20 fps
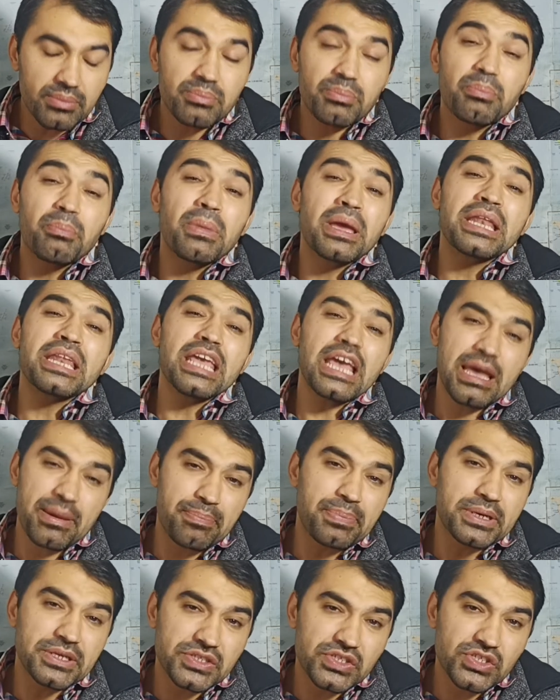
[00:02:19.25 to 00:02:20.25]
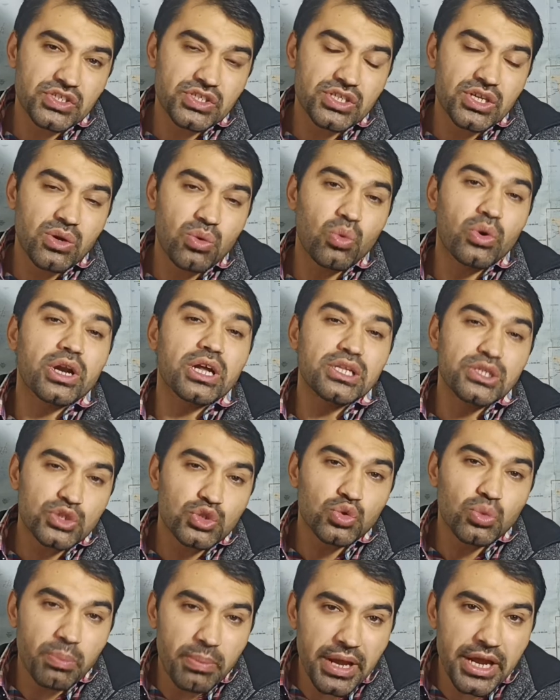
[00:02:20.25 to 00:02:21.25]
Many efforts were
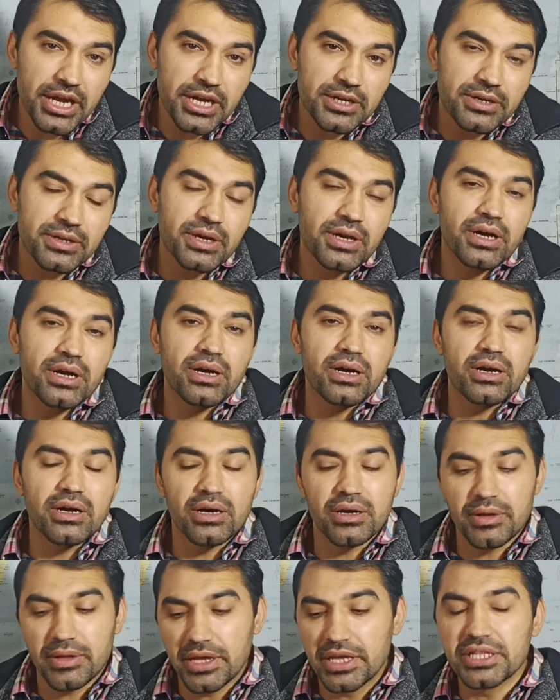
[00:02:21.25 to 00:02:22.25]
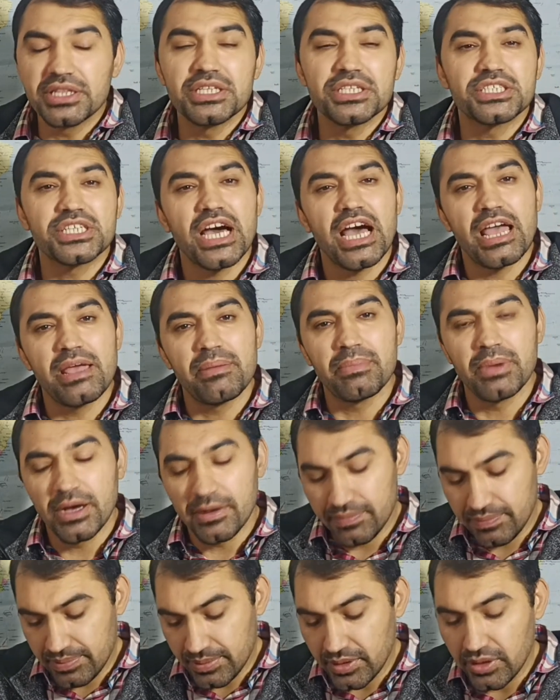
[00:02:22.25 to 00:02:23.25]
also made in the time
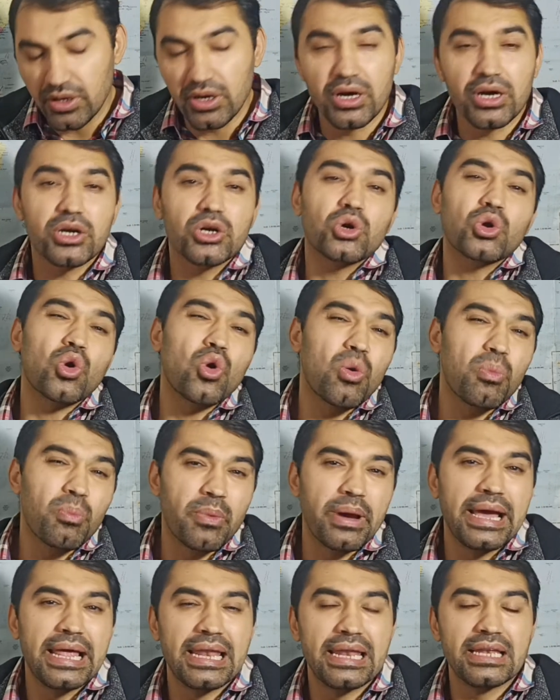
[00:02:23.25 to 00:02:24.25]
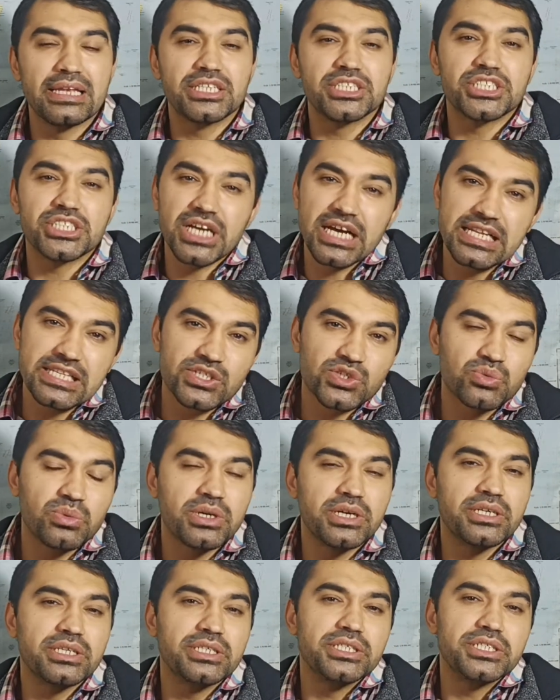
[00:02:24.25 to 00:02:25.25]
of Cromwell, Charles
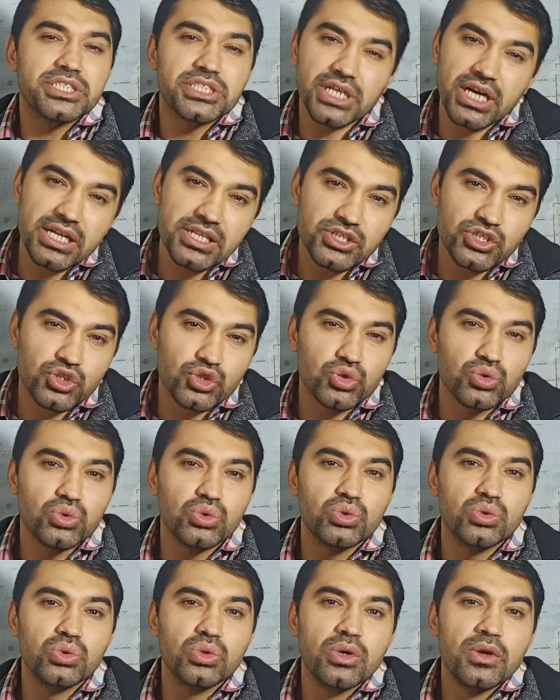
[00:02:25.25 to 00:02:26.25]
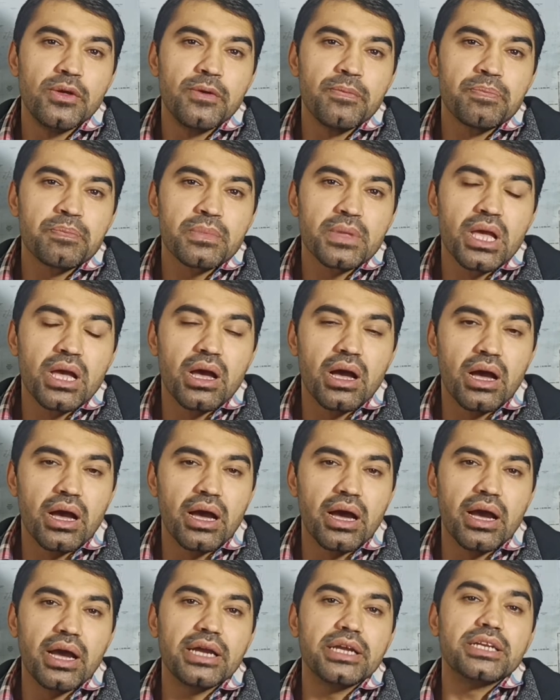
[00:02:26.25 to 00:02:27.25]
I, Charles II,
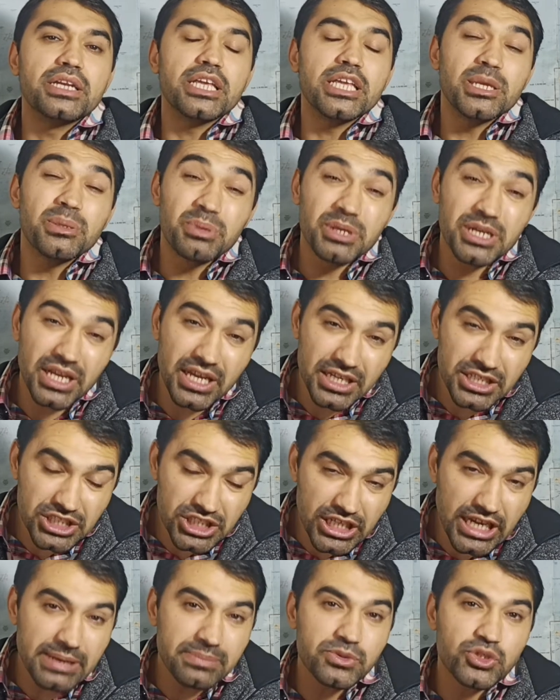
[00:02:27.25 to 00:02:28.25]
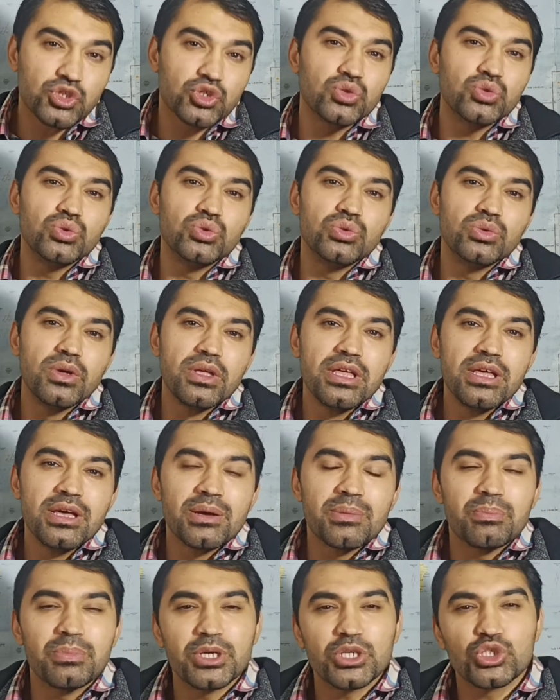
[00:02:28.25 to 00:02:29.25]
and even in James II,
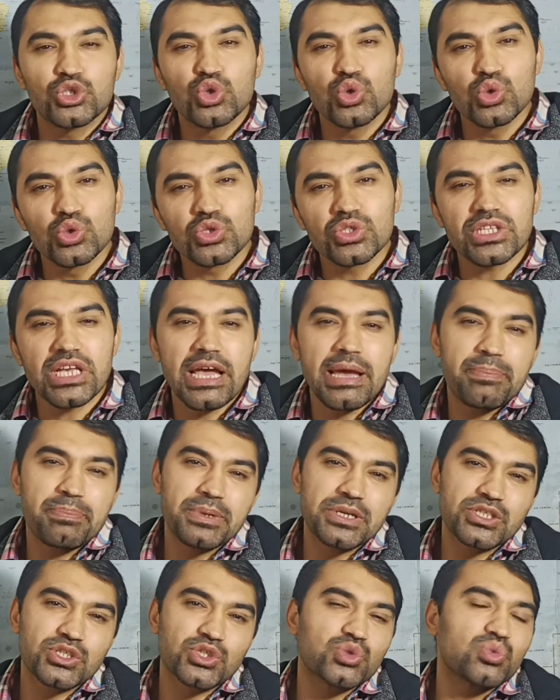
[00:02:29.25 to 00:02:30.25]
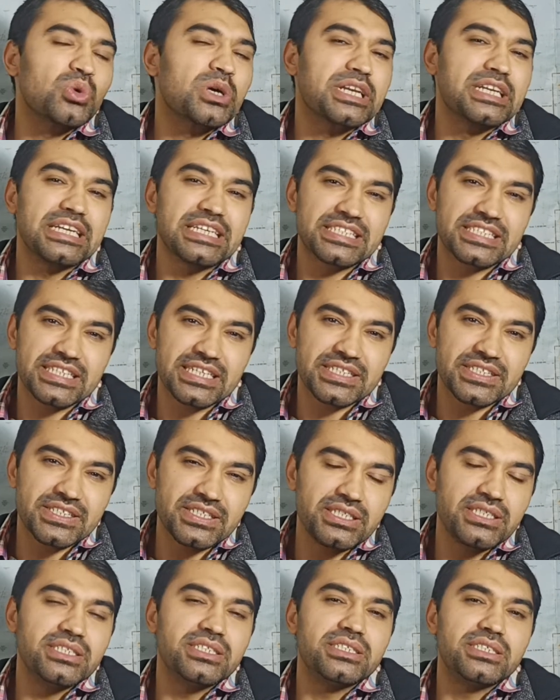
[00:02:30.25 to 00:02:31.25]
but those efforts were not
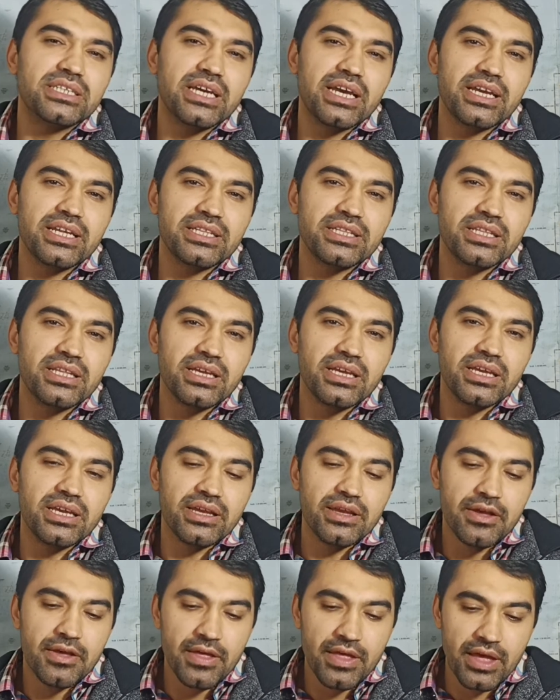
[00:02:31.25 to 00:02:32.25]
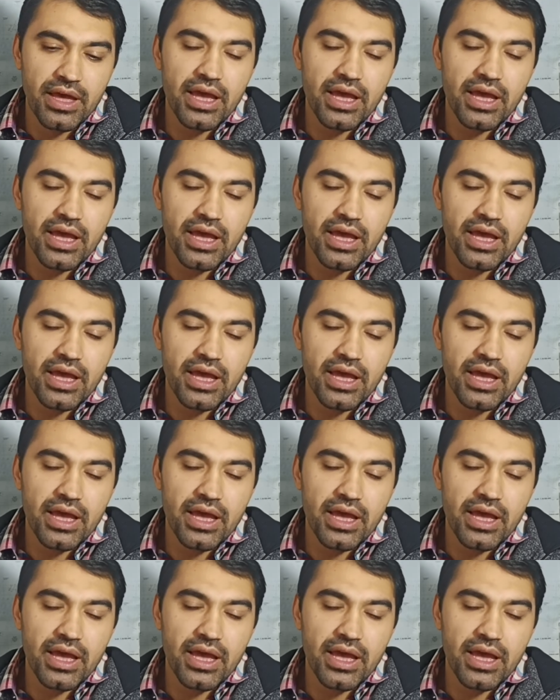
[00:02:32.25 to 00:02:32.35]
succeeded in the